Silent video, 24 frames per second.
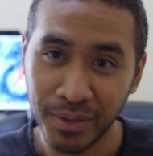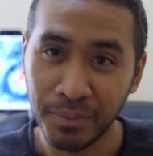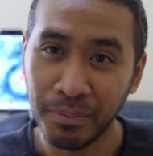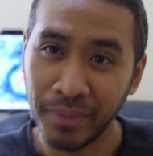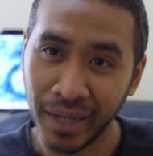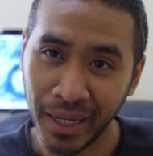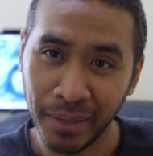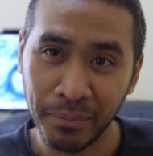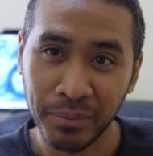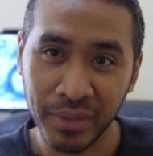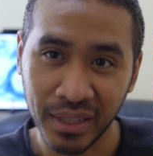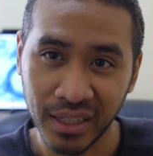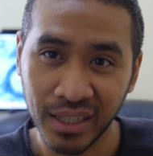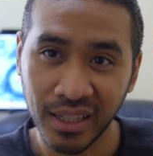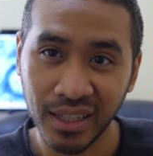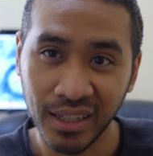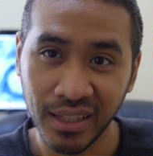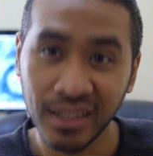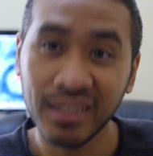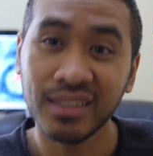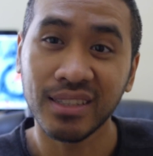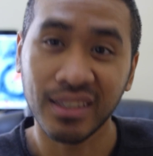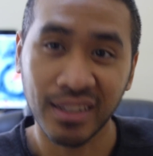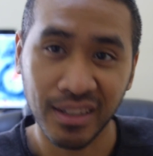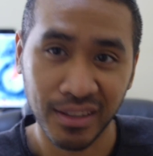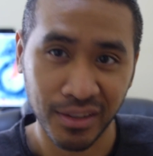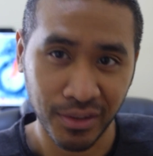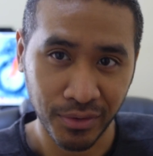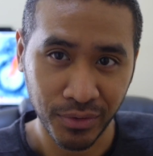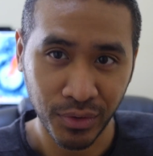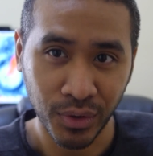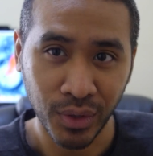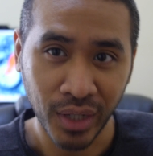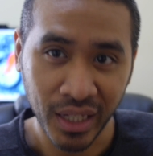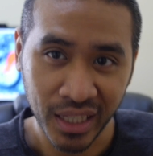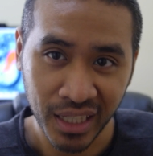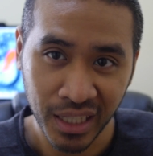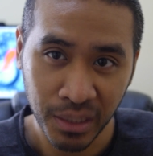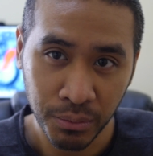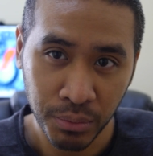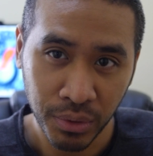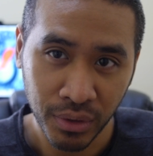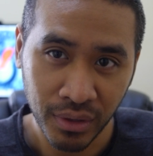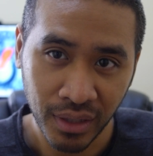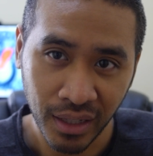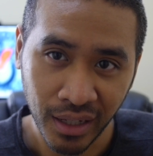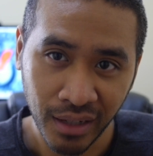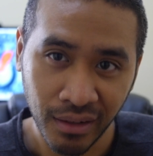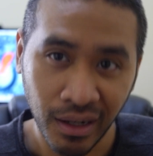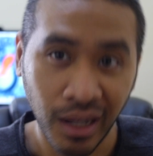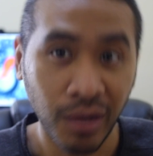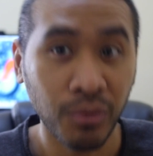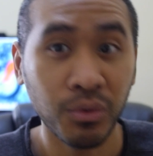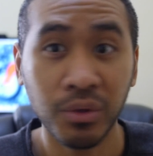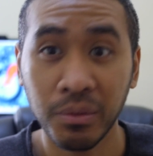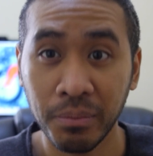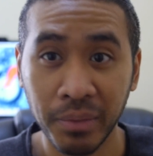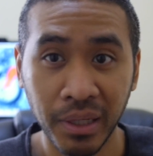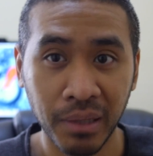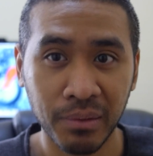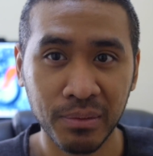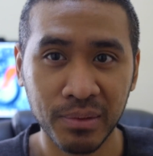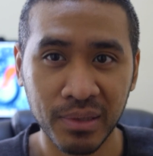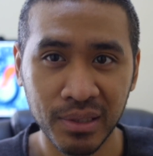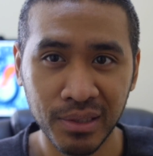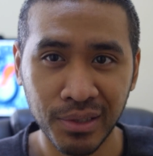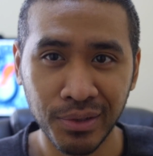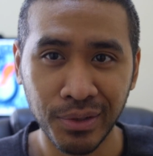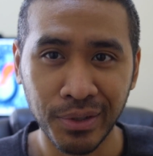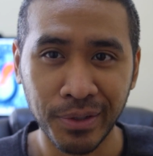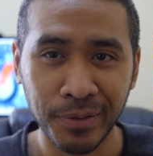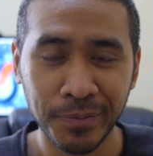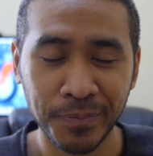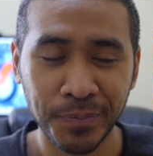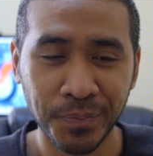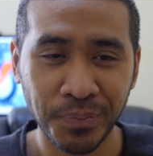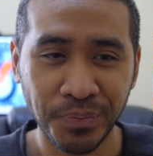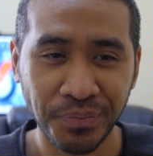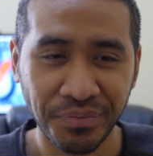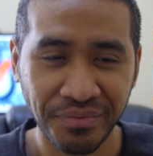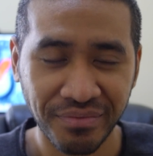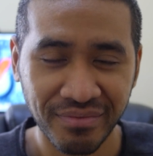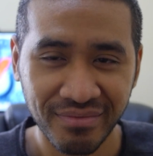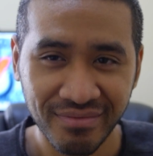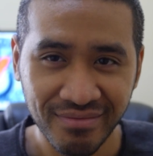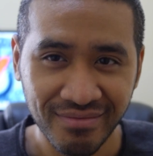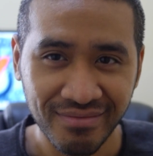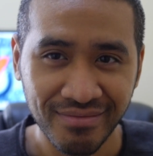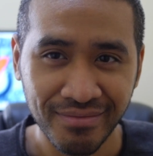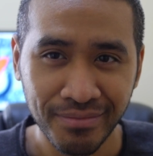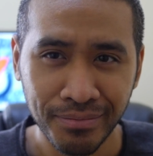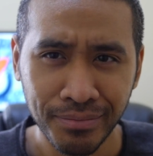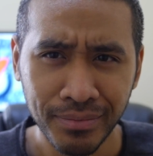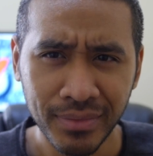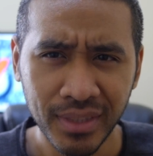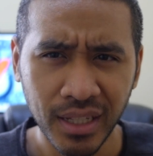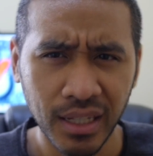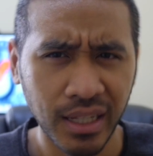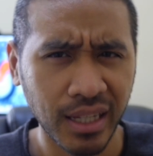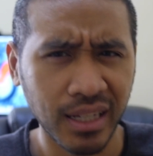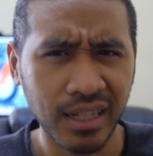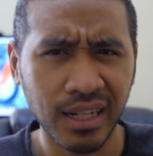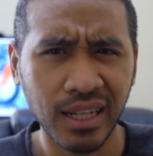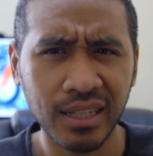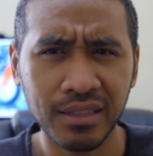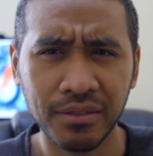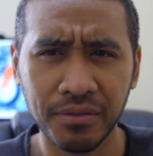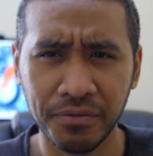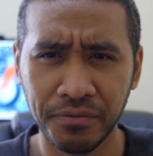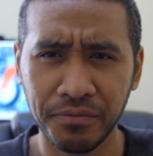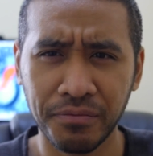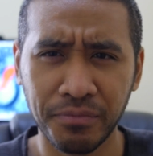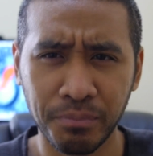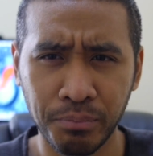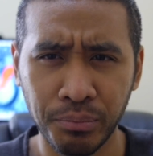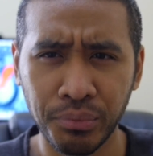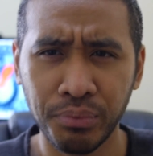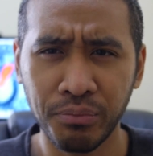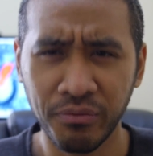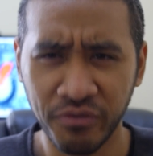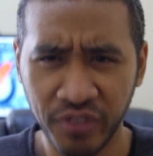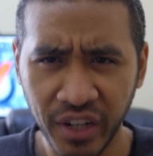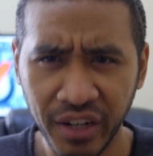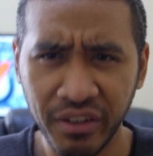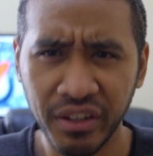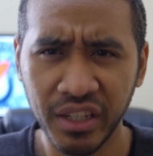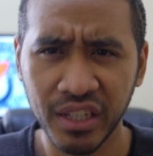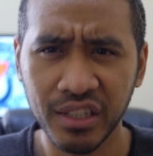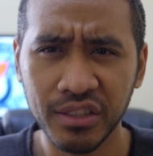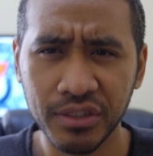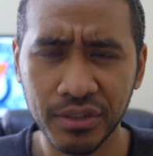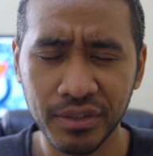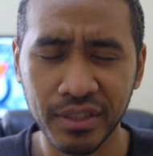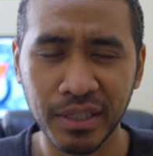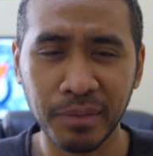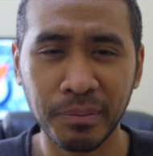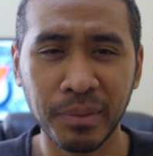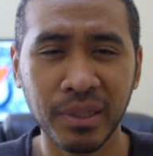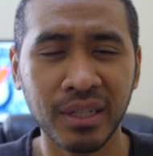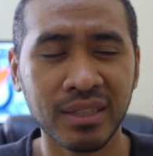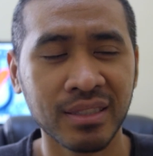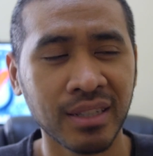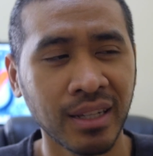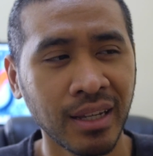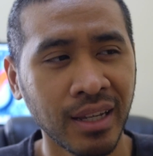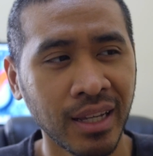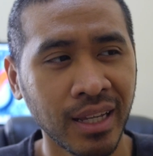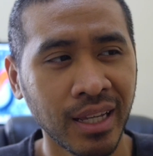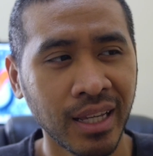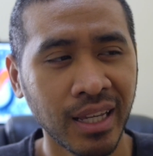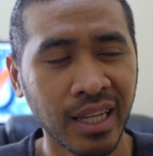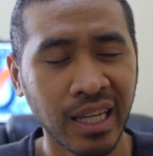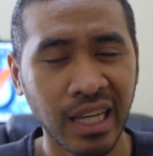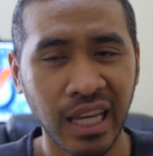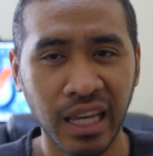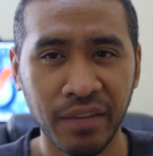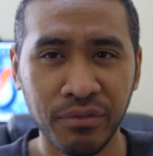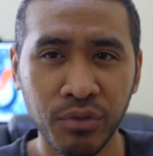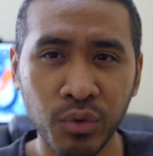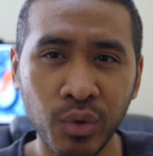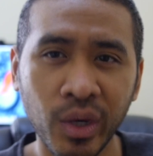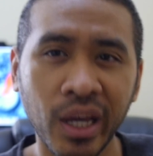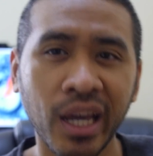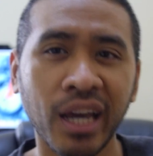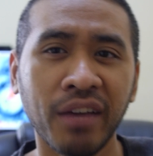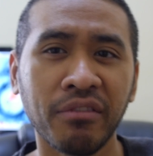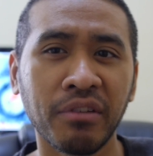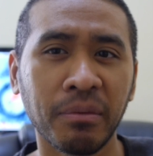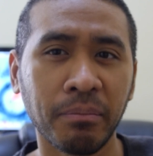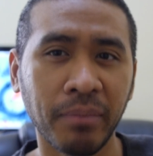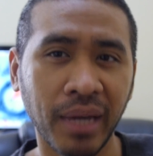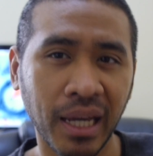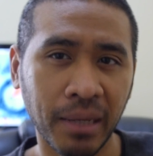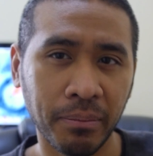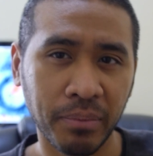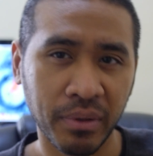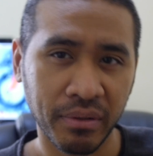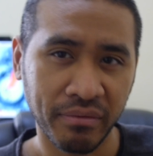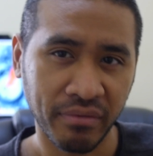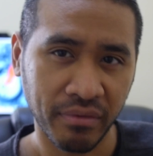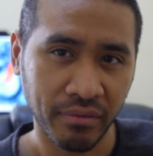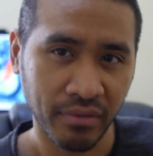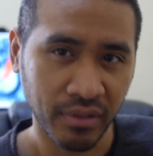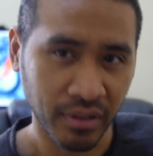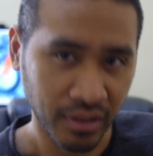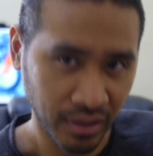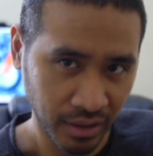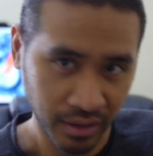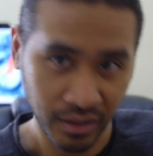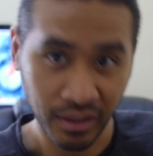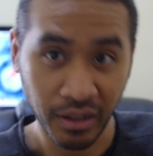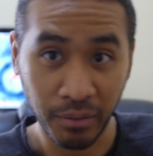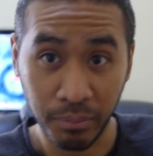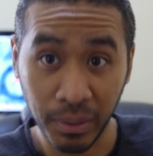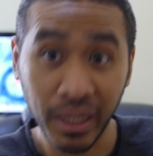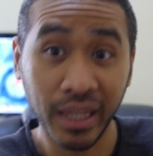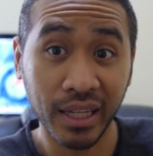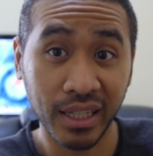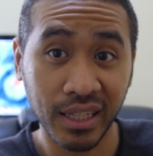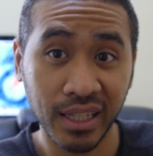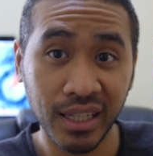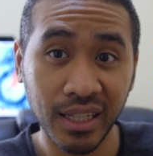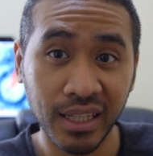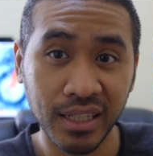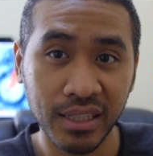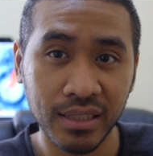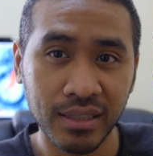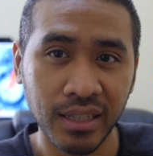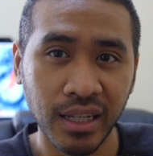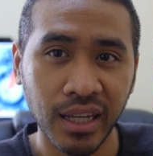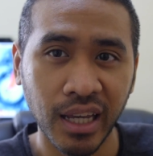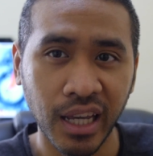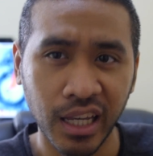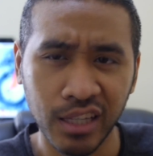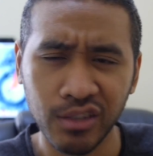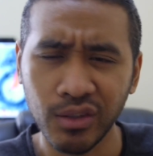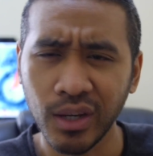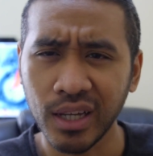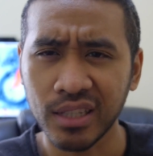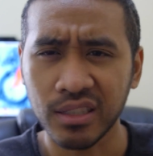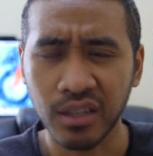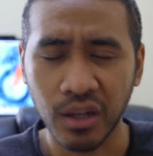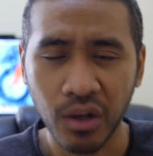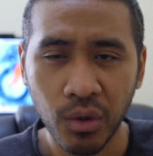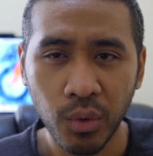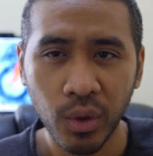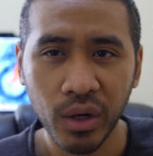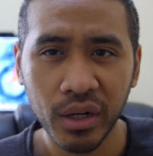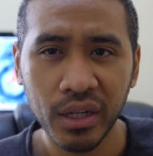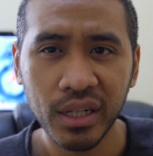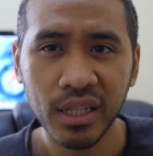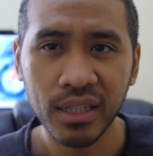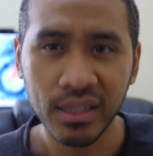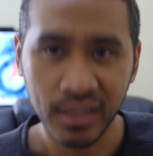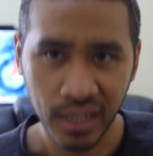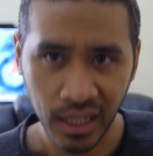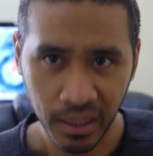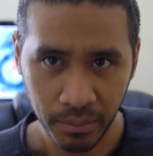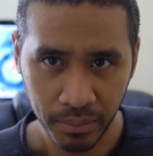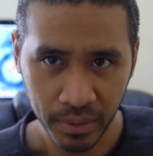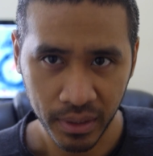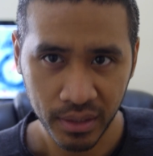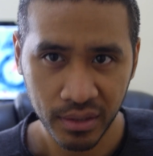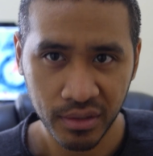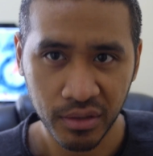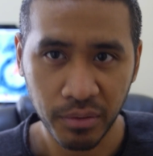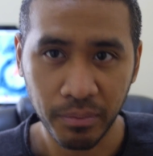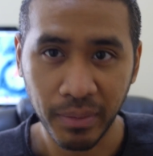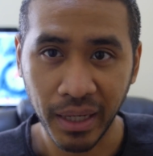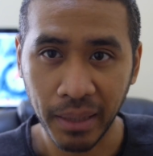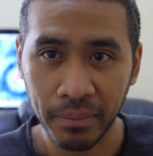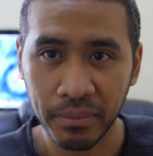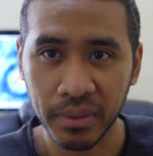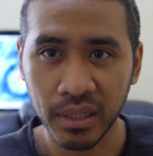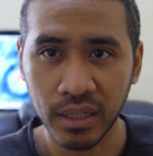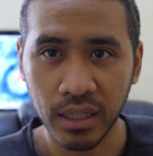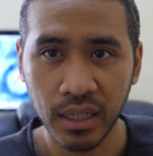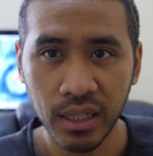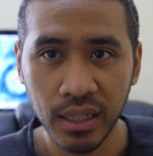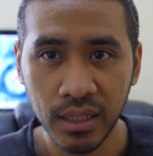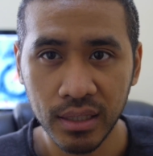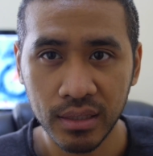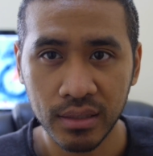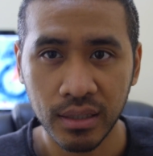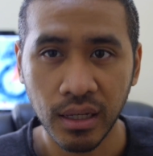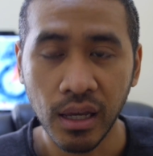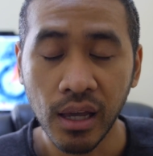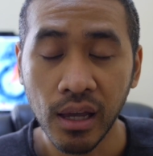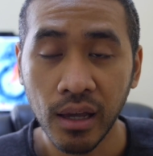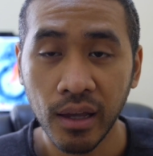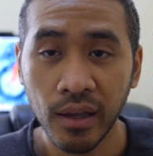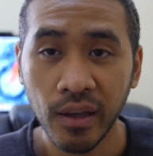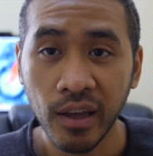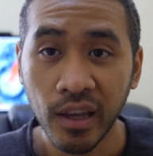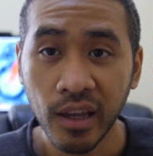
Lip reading: to map the keys in a Dvorak keyboard layout, I wouldn't be able to do it. And that's very interesting because if you have a map of blank keys and you ask a QWERTY typist to map the keys,